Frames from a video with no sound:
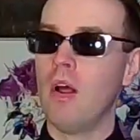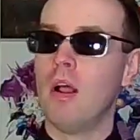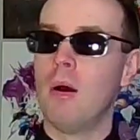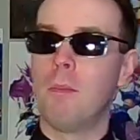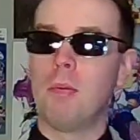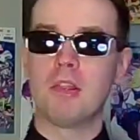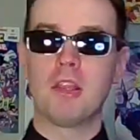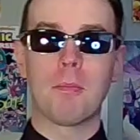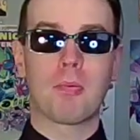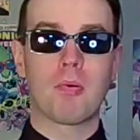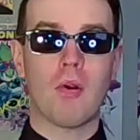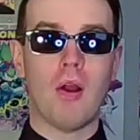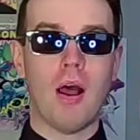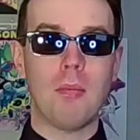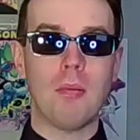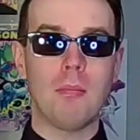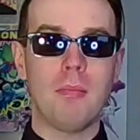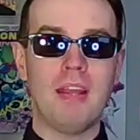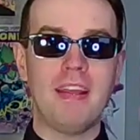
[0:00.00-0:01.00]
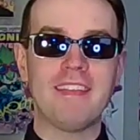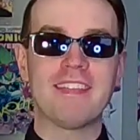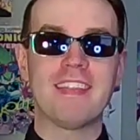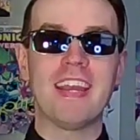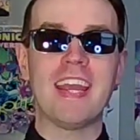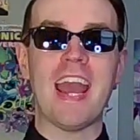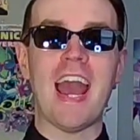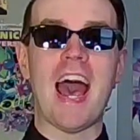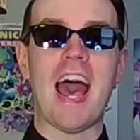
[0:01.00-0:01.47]
But the problem is
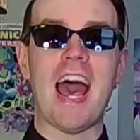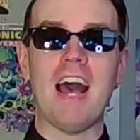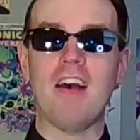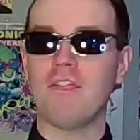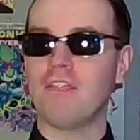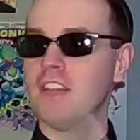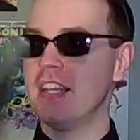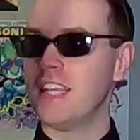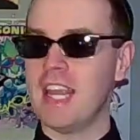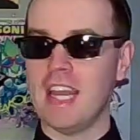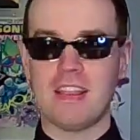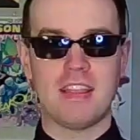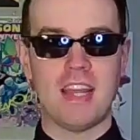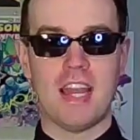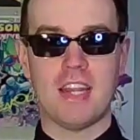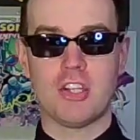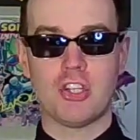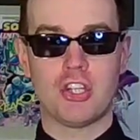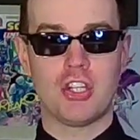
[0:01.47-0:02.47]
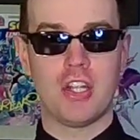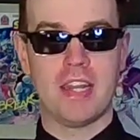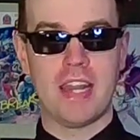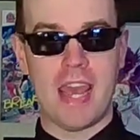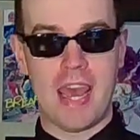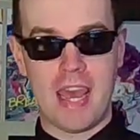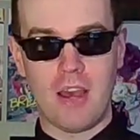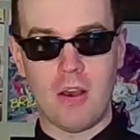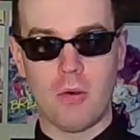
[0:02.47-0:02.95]
they have to get that shit
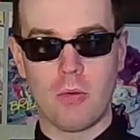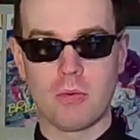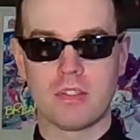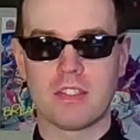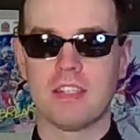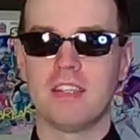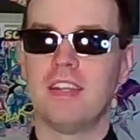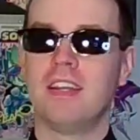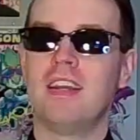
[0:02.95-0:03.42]
out.